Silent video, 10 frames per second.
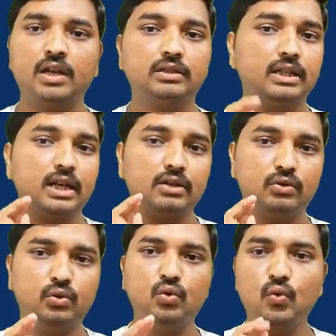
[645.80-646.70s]
there are
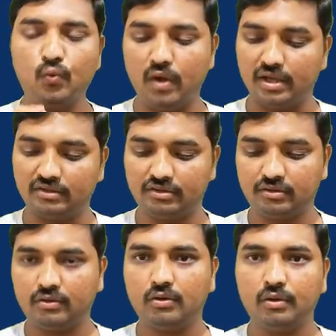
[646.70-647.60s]
two ways.
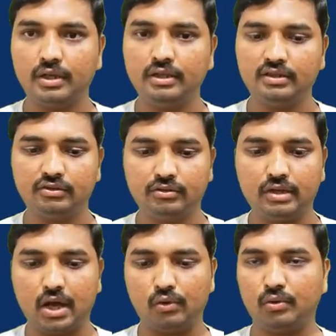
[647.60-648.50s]
Okay, so
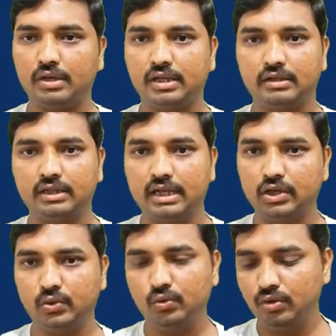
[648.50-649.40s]
now look at here, there
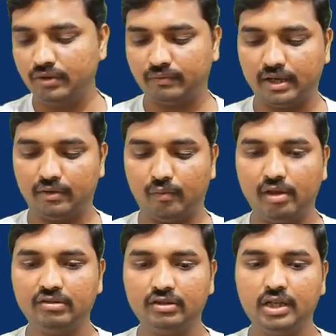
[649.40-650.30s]
are two different
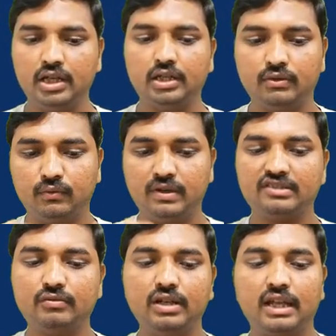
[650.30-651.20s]
ways.
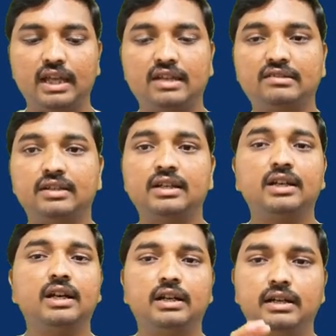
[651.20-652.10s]
First one is
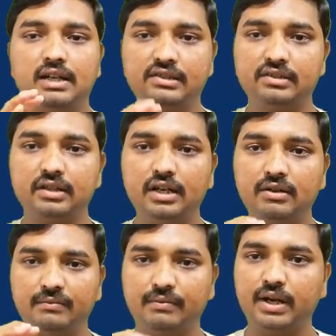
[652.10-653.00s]
discrete
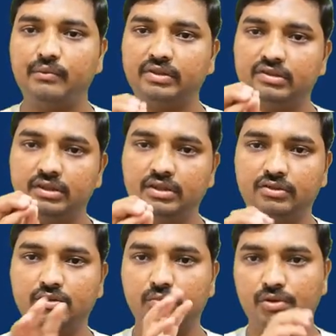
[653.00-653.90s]
frequency
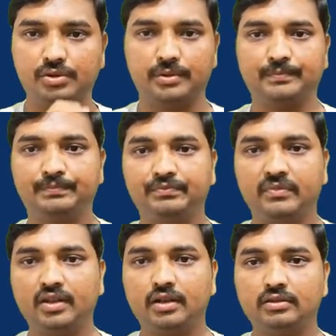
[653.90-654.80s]
distribution.
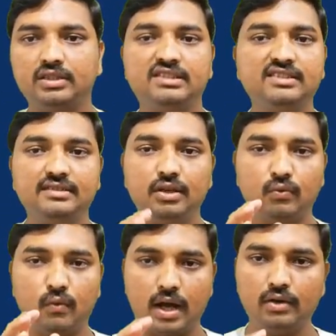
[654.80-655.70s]
This is the
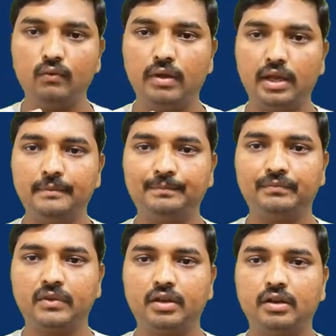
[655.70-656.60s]
one way
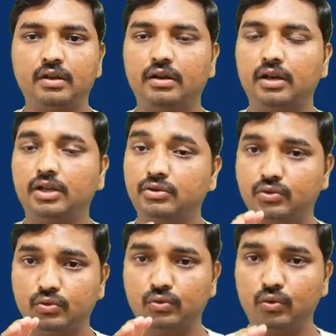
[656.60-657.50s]

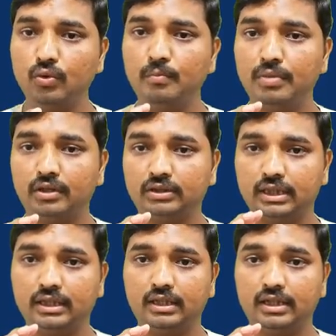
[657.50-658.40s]
to group
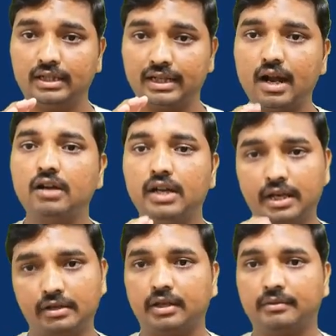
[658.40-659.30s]
the raw
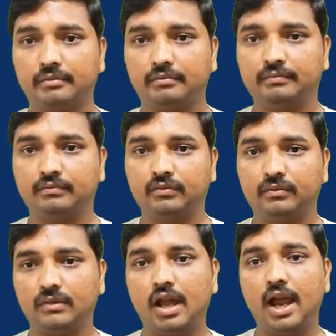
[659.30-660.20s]
data,
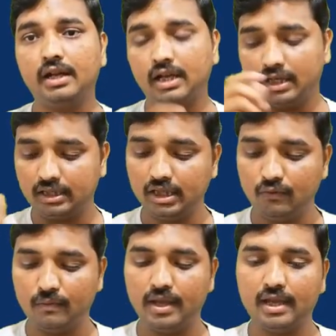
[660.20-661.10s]
and another way